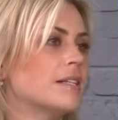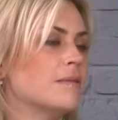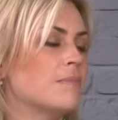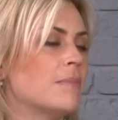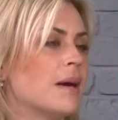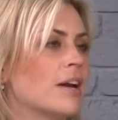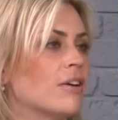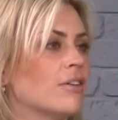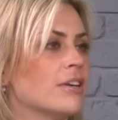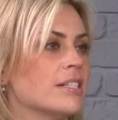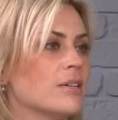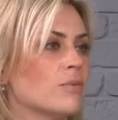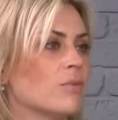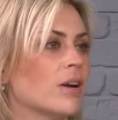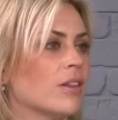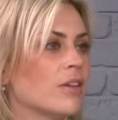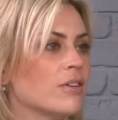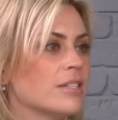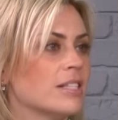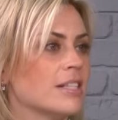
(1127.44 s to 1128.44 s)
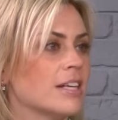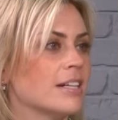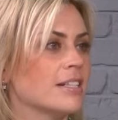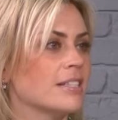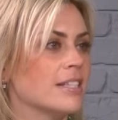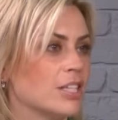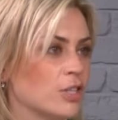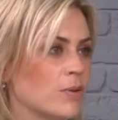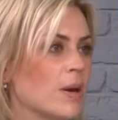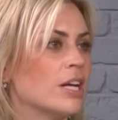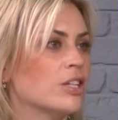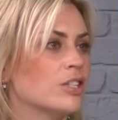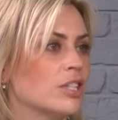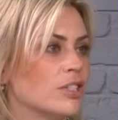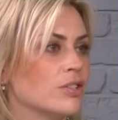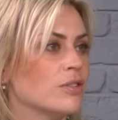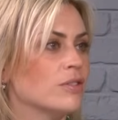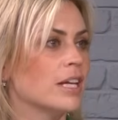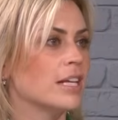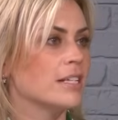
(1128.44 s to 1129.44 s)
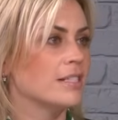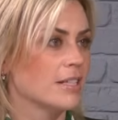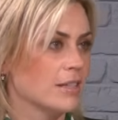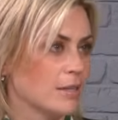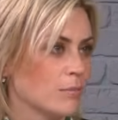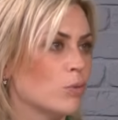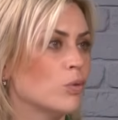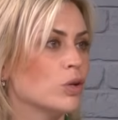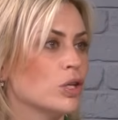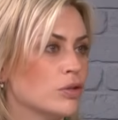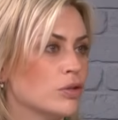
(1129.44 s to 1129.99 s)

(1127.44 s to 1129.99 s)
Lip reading: as a batter, is it one of those things that you actually do need to, the more